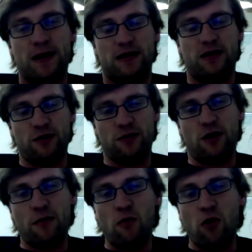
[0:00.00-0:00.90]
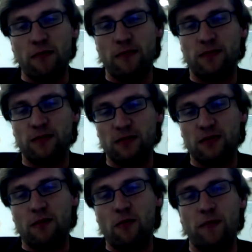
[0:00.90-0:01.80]

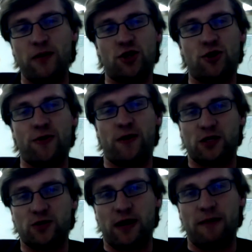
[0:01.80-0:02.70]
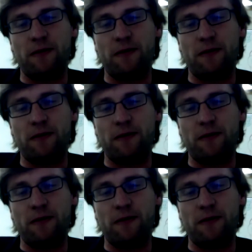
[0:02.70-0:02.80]
there are more mature things, right?